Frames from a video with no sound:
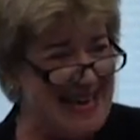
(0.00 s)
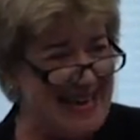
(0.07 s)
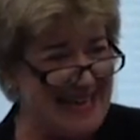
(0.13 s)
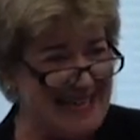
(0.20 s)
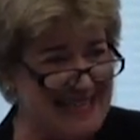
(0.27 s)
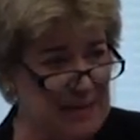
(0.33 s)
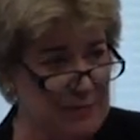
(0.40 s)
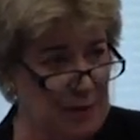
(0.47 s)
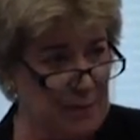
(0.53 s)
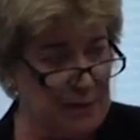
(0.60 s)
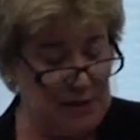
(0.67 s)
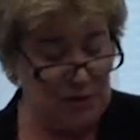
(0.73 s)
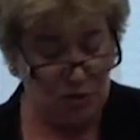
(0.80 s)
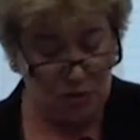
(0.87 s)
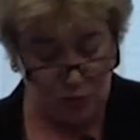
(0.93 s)

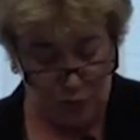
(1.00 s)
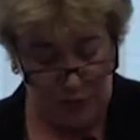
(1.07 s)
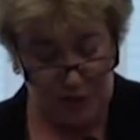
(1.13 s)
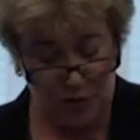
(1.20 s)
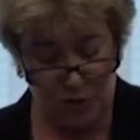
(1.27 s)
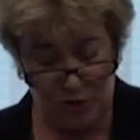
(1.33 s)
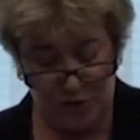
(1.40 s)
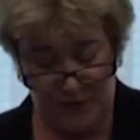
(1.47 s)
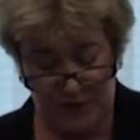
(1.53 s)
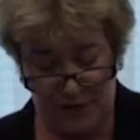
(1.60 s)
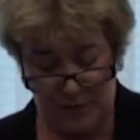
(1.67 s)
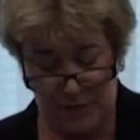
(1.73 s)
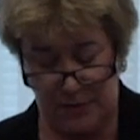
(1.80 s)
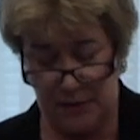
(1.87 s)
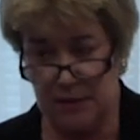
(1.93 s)
academic-based research
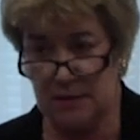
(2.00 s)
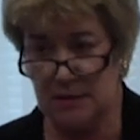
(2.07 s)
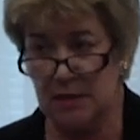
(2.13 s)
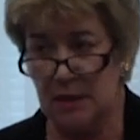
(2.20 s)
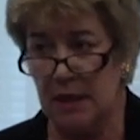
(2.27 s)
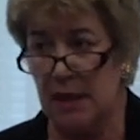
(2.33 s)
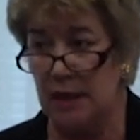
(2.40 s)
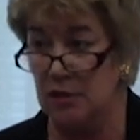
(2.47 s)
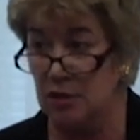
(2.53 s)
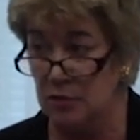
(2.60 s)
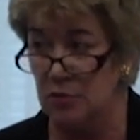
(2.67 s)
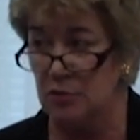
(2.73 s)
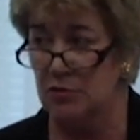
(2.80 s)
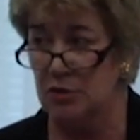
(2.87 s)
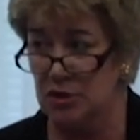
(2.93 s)
facilities, and
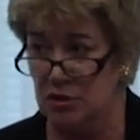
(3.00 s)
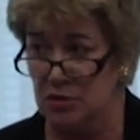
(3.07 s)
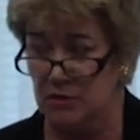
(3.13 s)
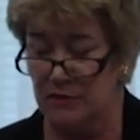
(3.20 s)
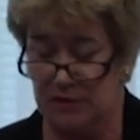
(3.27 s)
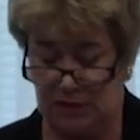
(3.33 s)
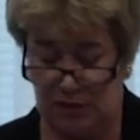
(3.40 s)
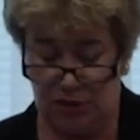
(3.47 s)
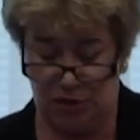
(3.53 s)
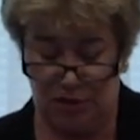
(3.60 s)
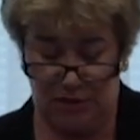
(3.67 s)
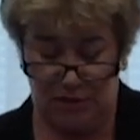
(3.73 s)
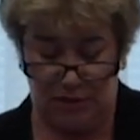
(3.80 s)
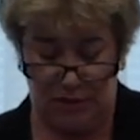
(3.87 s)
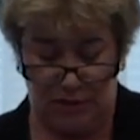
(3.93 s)
community service
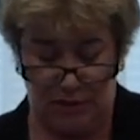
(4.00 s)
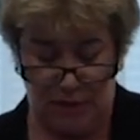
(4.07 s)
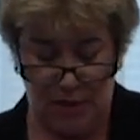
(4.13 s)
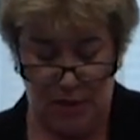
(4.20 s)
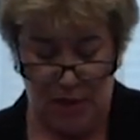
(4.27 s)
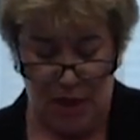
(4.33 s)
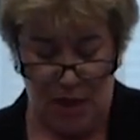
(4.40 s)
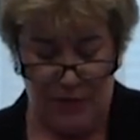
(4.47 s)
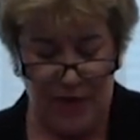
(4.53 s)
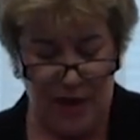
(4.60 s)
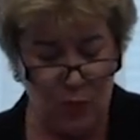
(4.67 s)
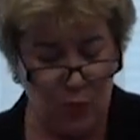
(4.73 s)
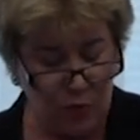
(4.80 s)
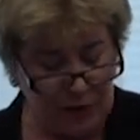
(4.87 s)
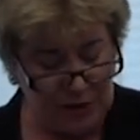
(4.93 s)
agencies. They
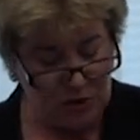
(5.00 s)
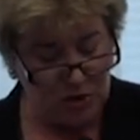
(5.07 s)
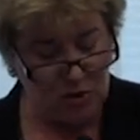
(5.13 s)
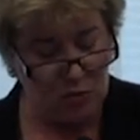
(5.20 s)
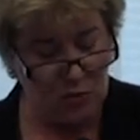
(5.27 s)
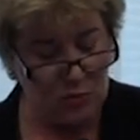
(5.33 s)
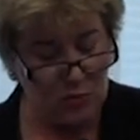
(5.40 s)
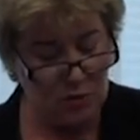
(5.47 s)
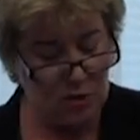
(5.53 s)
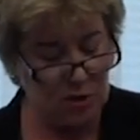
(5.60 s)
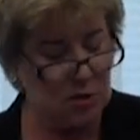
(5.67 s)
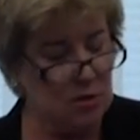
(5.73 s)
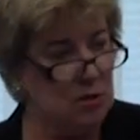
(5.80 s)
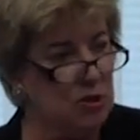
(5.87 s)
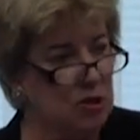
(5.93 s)
work in
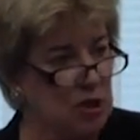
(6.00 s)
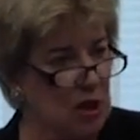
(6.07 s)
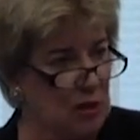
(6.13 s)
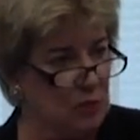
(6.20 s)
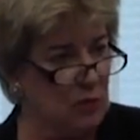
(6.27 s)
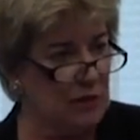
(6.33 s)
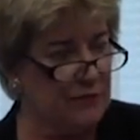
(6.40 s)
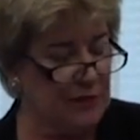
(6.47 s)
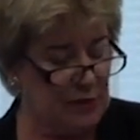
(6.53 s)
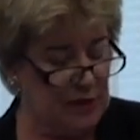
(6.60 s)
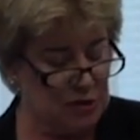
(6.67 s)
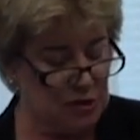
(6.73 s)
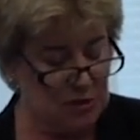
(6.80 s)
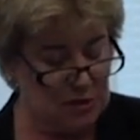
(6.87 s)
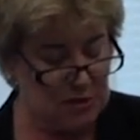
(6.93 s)
schools, child welfare
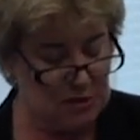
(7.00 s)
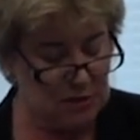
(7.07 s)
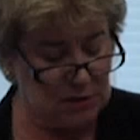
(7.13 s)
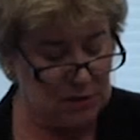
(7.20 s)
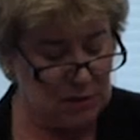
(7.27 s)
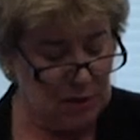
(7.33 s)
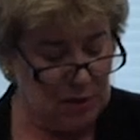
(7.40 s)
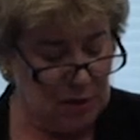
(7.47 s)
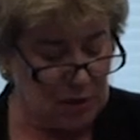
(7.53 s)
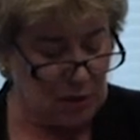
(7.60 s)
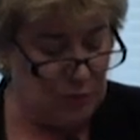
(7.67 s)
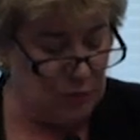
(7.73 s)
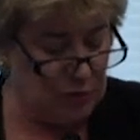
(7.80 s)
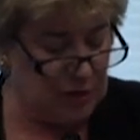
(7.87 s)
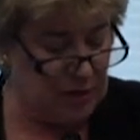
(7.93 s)
agencies,
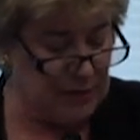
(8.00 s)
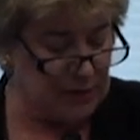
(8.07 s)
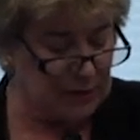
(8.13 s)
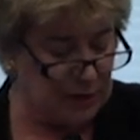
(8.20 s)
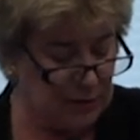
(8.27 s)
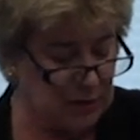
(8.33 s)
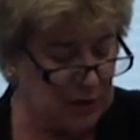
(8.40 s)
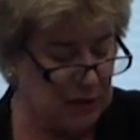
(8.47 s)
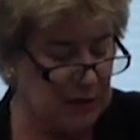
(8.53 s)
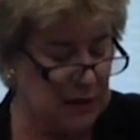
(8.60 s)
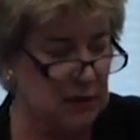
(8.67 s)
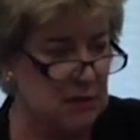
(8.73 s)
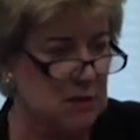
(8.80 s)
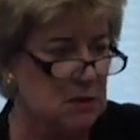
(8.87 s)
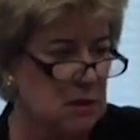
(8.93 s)
community mental health
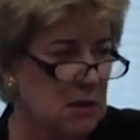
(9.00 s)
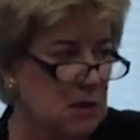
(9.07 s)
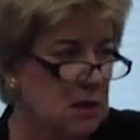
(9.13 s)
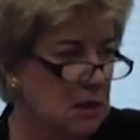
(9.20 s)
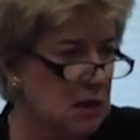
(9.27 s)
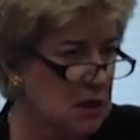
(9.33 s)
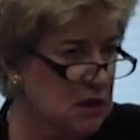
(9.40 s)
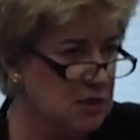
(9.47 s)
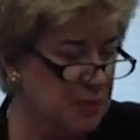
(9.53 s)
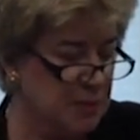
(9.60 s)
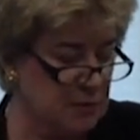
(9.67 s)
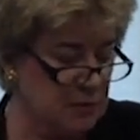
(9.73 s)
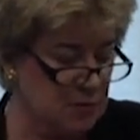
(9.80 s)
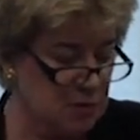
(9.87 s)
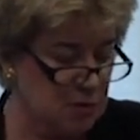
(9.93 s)
clinics,
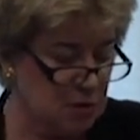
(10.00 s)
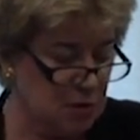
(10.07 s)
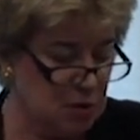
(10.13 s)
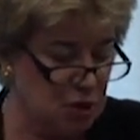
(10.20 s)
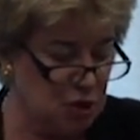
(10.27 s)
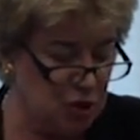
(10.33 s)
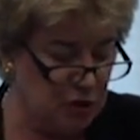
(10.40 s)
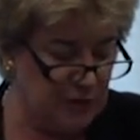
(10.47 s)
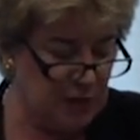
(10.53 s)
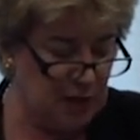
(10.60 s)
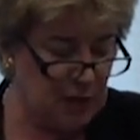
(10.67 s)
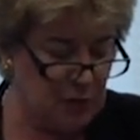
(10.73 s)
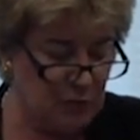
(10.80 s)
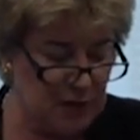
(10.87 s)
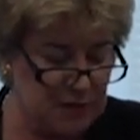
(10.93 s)
hospitals,
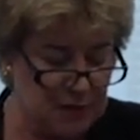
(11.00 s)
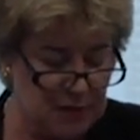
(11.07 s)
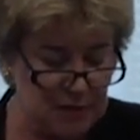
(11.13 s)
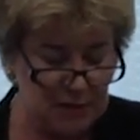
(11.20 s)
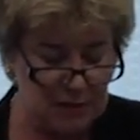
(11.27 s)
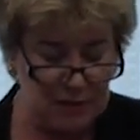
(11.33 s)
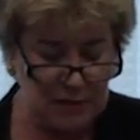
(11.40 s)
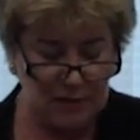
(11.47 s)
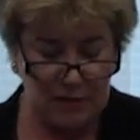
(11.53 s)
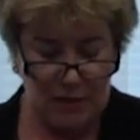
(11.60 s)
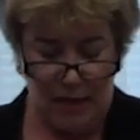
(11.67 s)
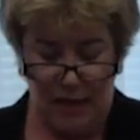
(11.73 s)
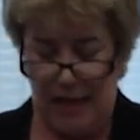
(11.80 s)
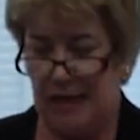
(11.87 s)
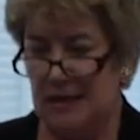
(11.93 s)
juvenile residences,
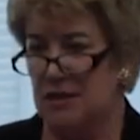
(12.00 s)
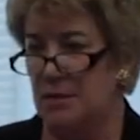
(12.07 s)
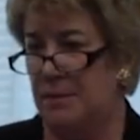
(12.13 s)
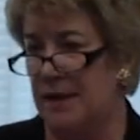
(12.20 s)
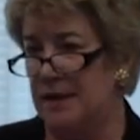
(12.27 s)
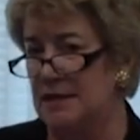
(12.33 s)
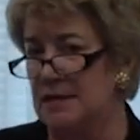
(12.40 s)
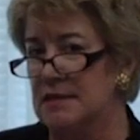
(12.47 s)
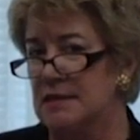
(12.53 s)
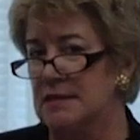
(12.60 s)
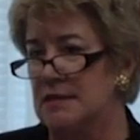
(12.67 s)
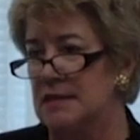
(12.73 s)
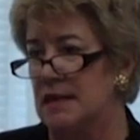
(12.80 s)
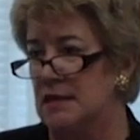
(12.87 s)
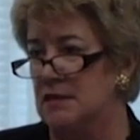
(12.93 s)
and
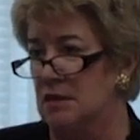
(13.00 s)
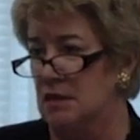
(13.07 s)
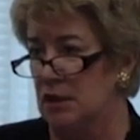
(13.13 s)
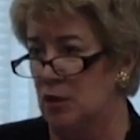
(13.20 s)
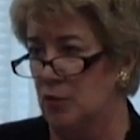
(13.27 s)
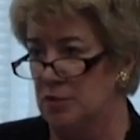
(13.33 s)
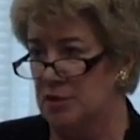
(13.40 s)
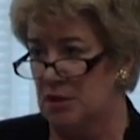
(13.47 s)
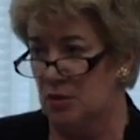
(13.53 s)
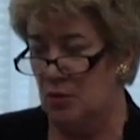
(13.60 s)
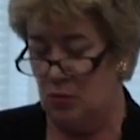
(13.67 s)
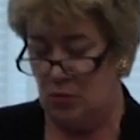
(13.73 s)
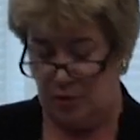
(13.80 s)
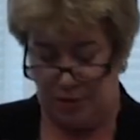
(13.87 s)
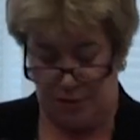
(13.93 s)
dependency and delinquency
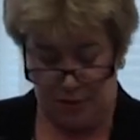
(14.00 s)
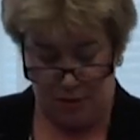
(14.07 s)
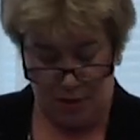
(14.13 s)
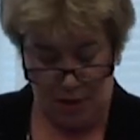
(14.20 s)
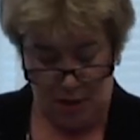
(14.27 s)
courts.